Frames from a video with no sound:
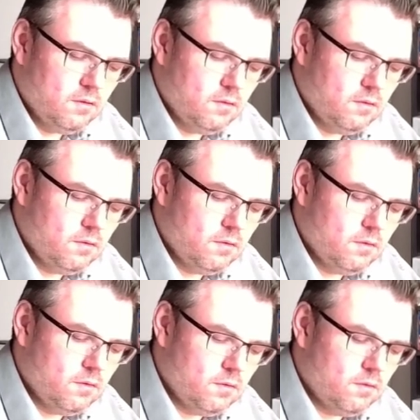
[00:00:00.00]

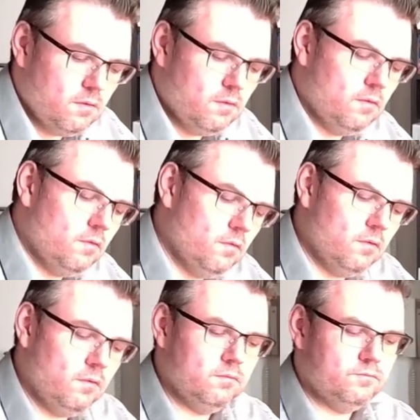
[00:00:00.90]

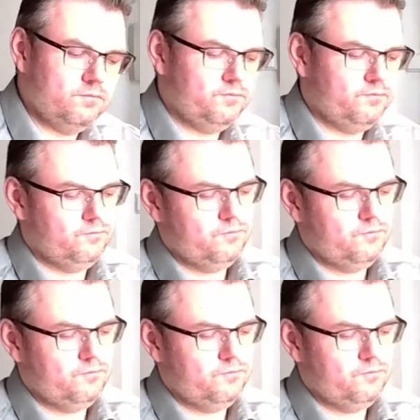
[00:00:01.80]
No one is speaking in this clip.